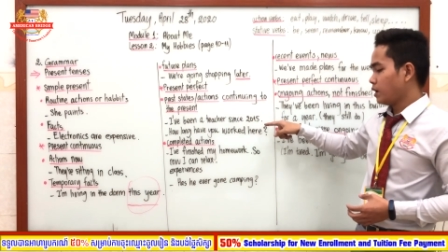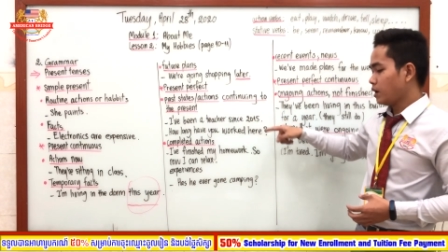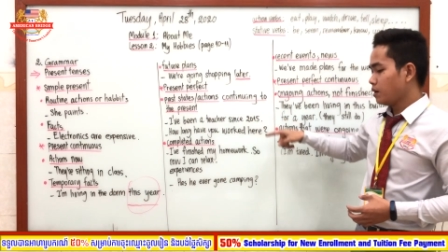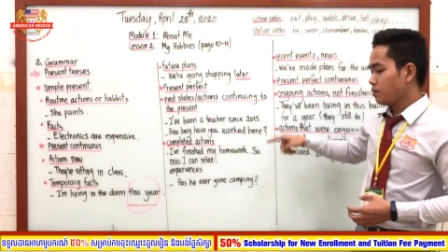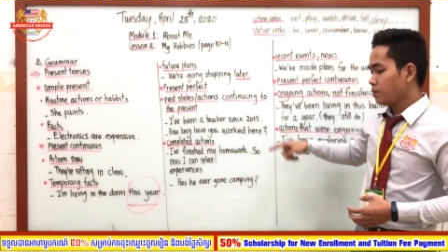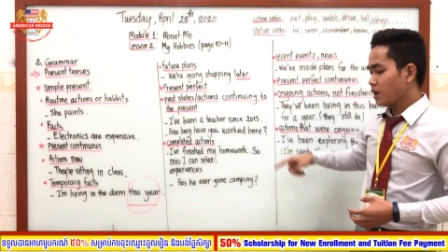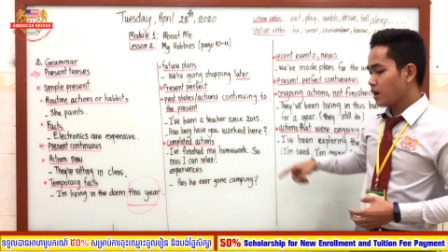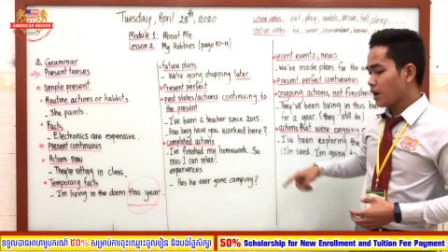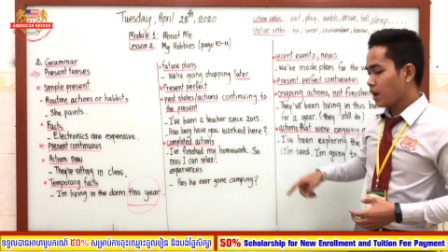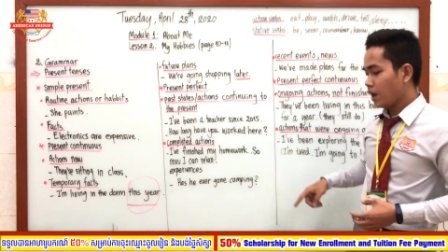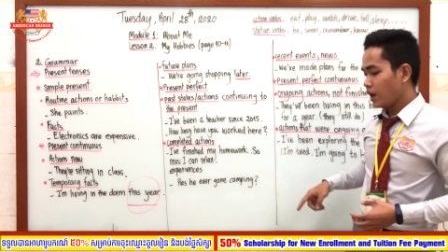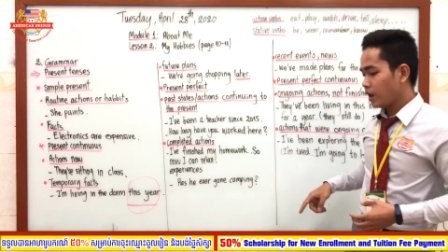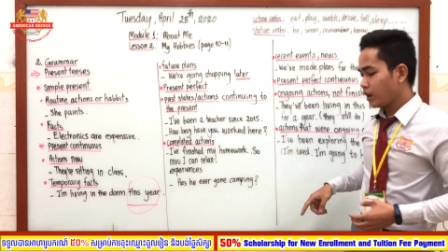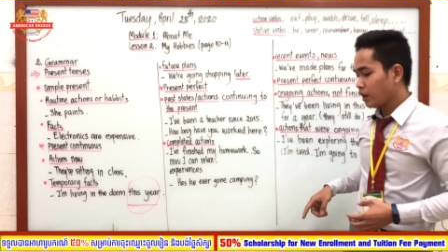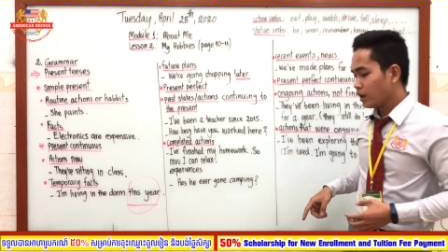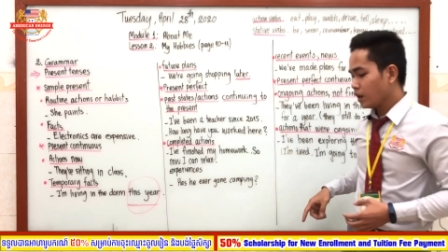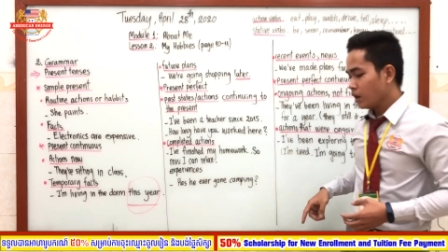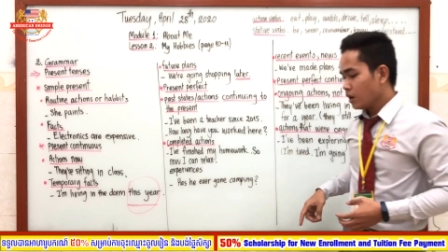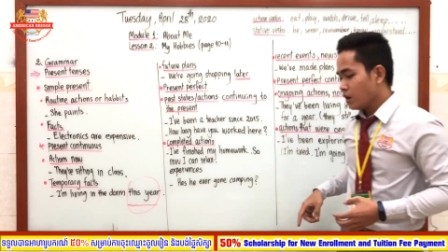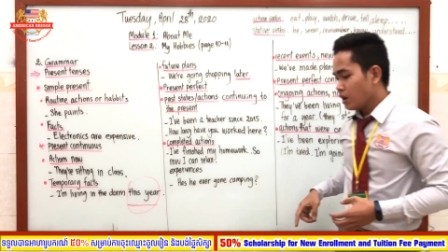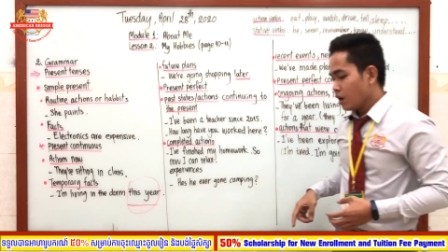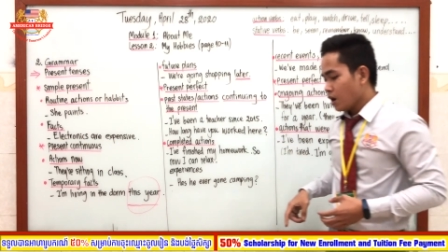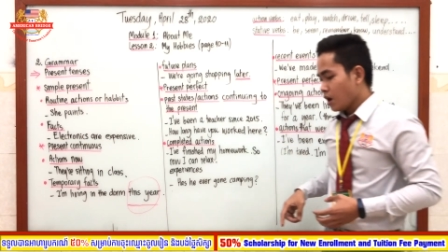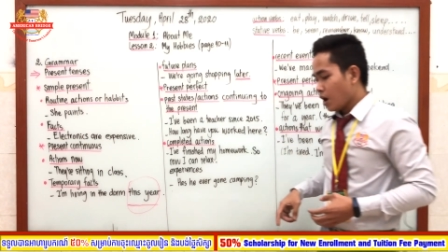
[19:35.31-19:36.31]
It means like
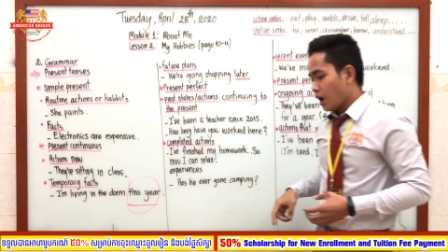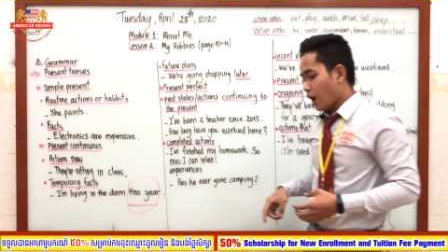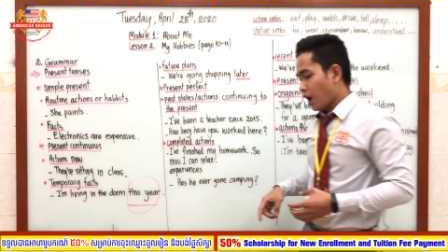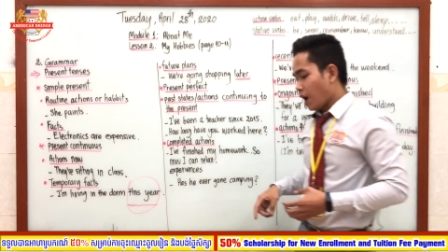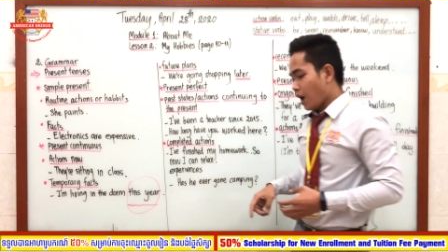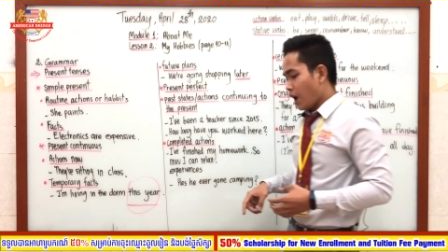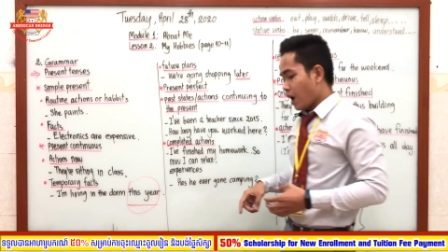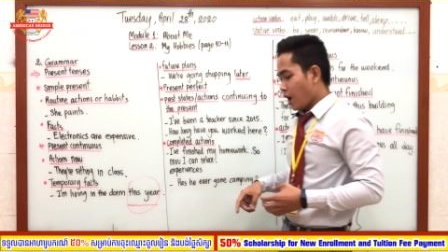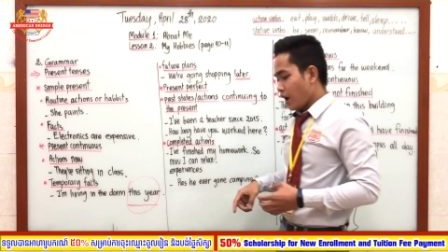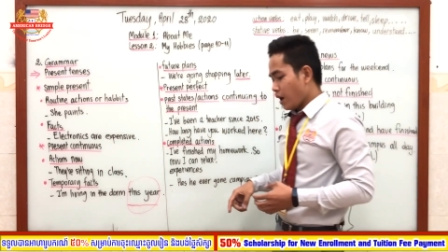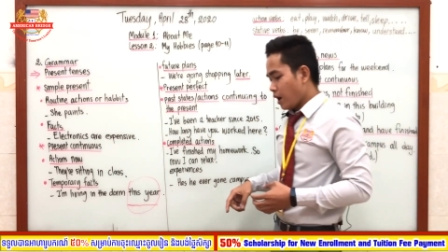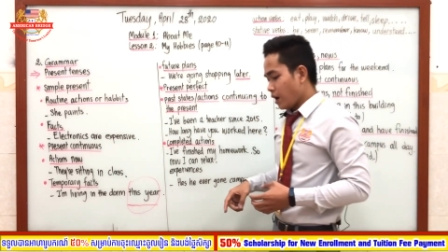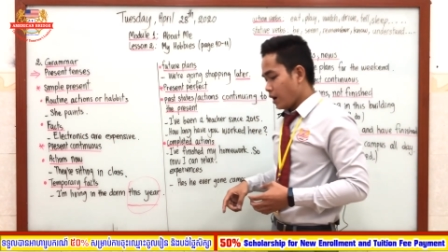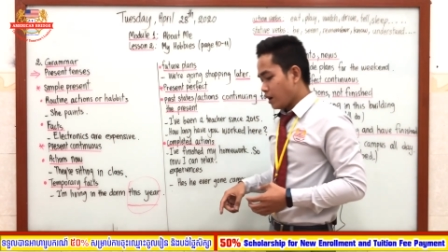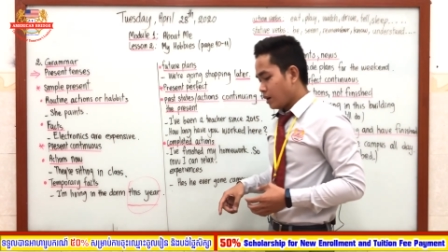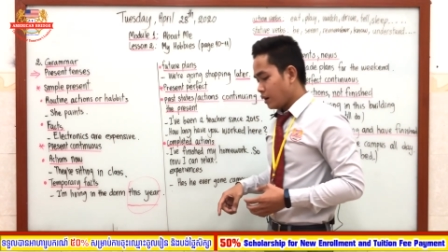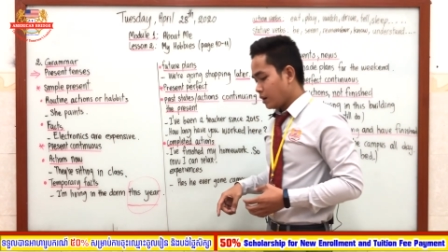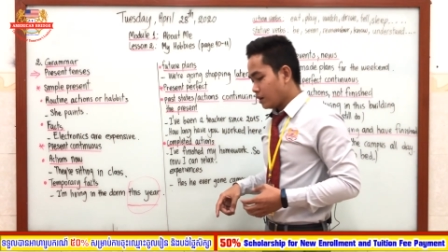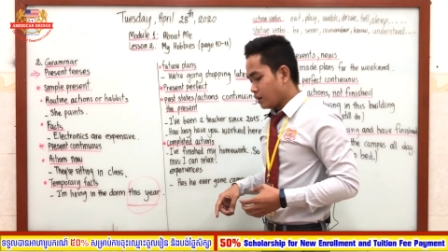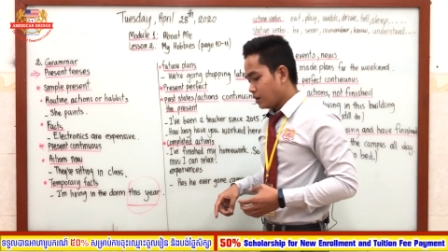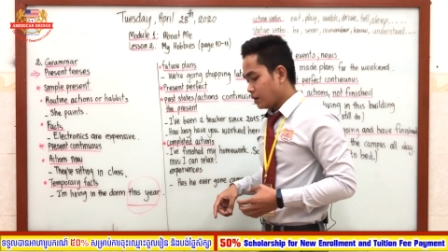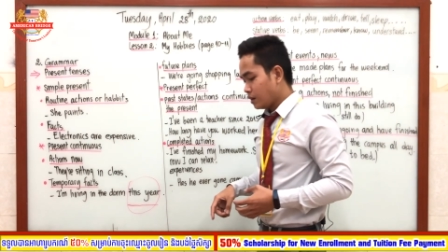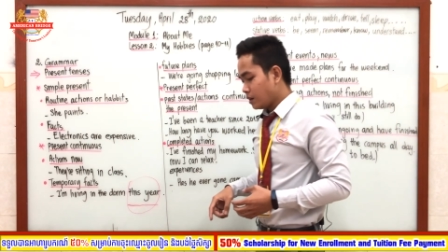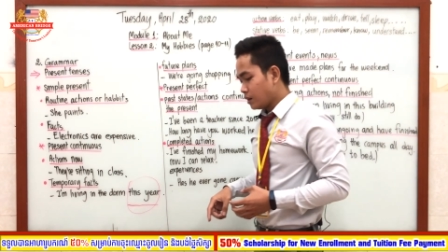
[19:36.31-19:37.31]

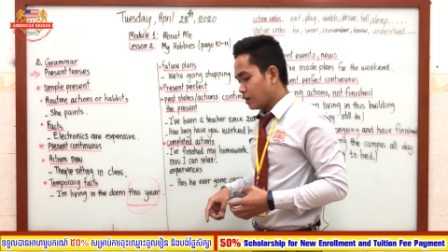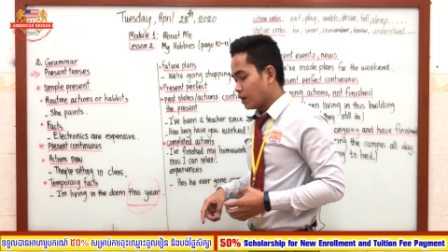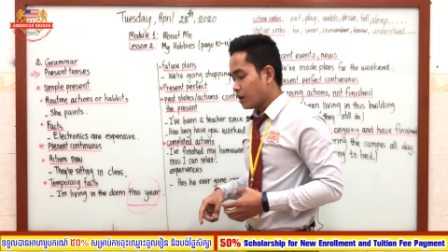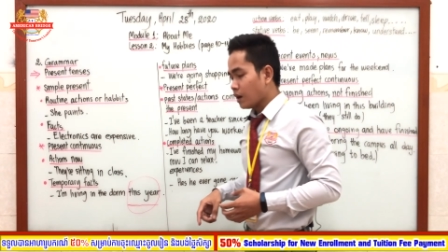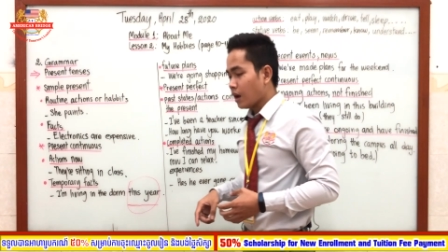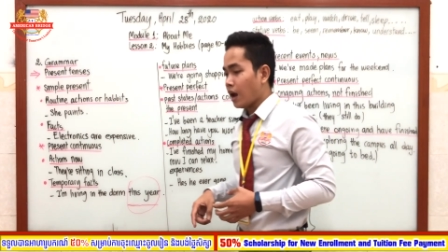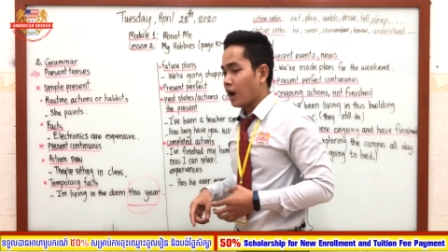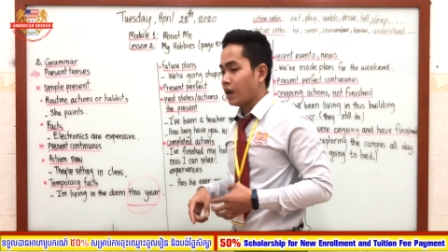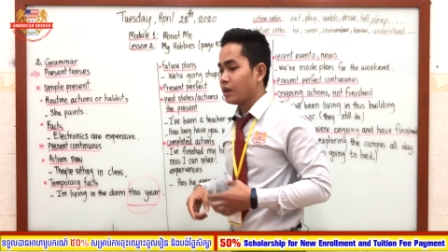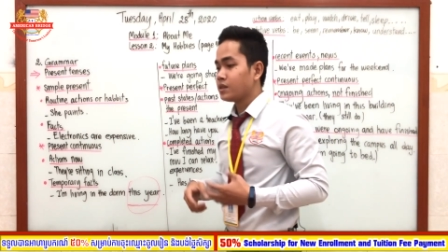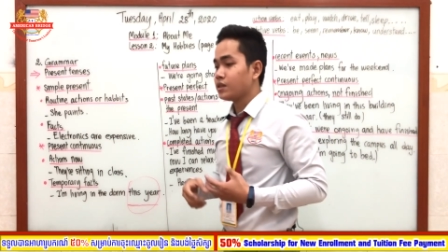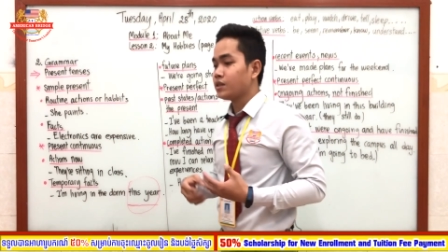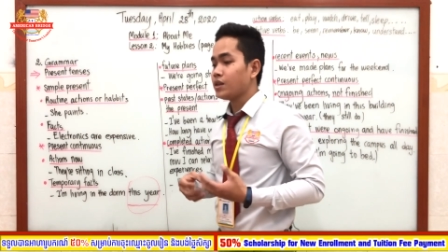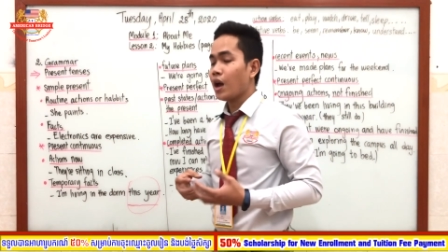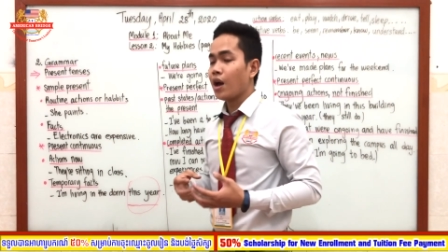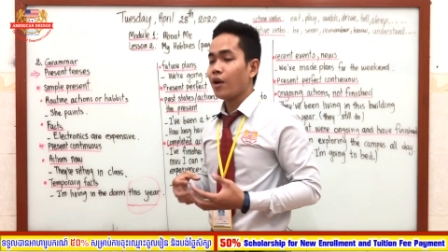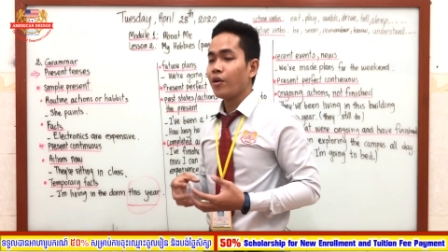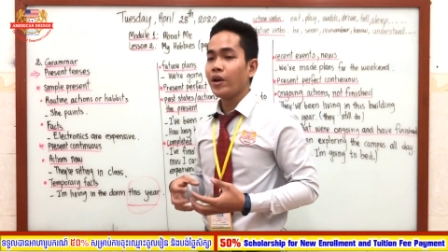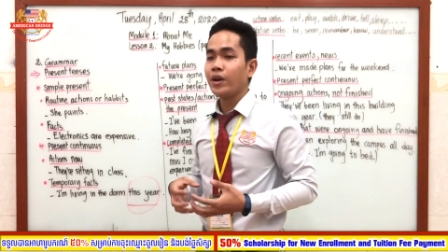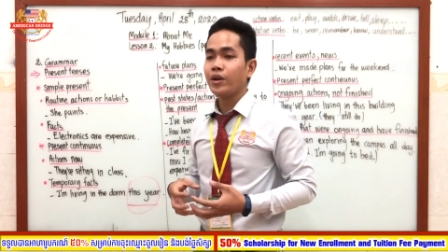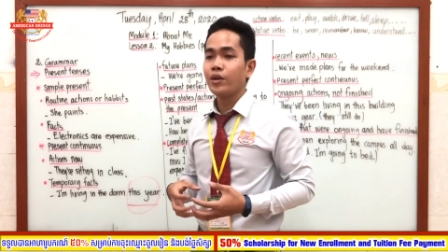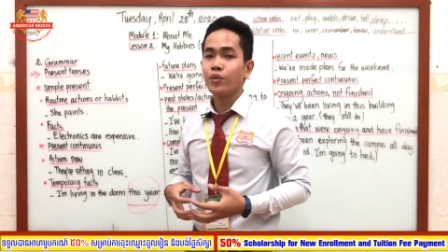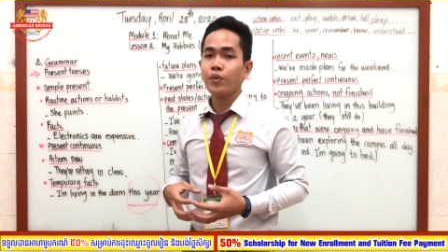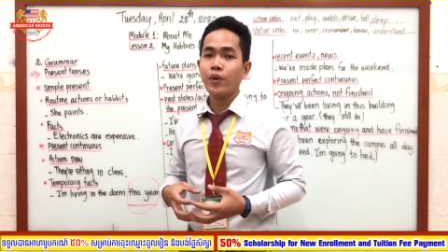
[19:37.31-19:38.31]
I
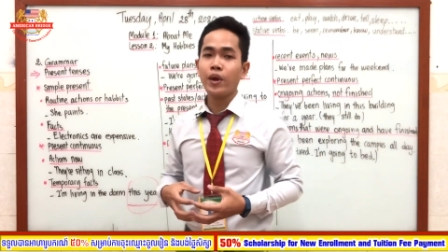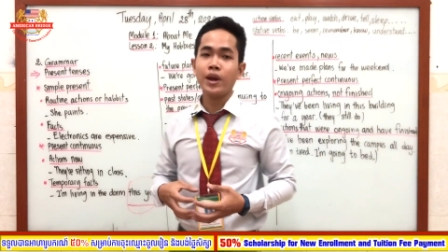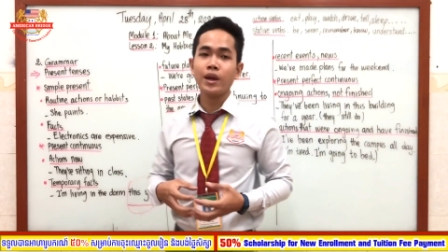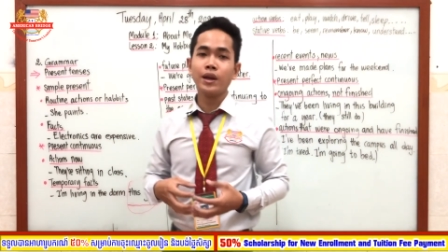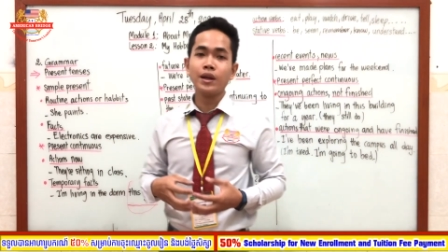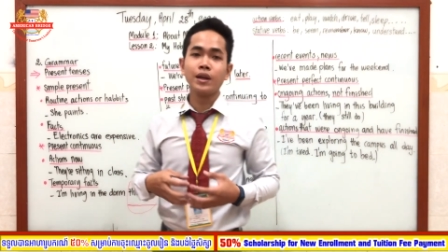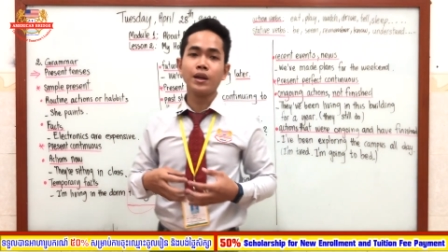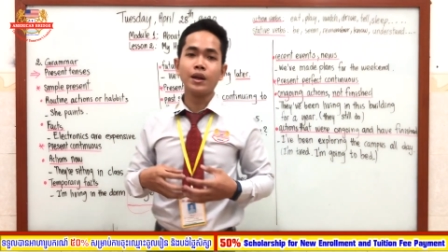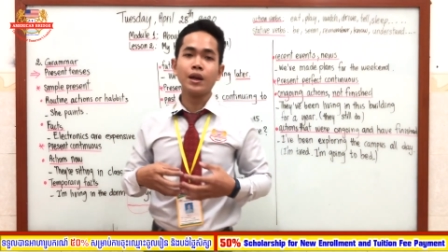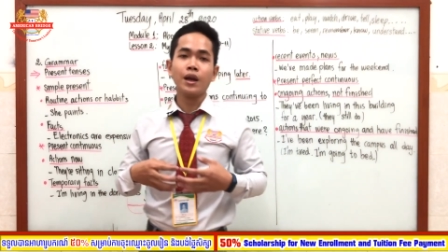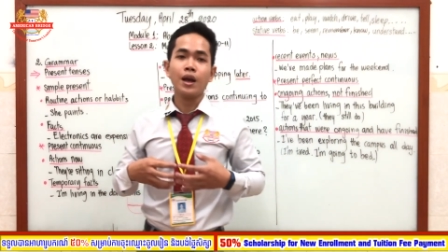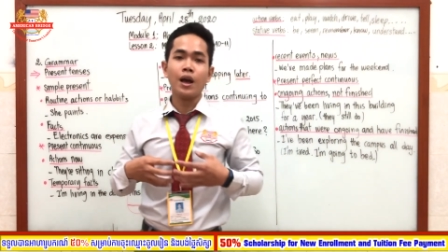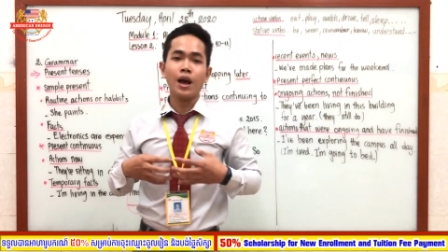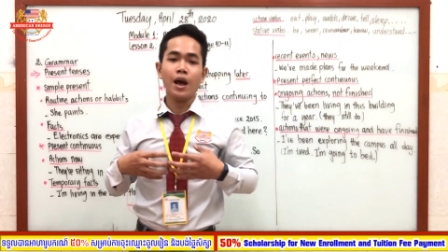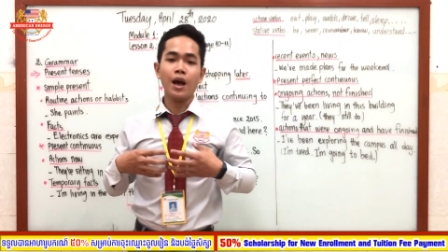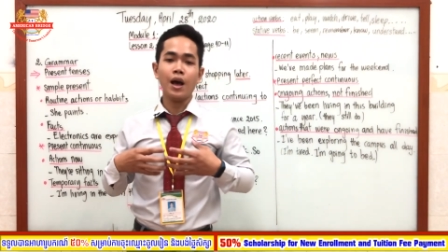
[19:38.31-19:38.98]
started doing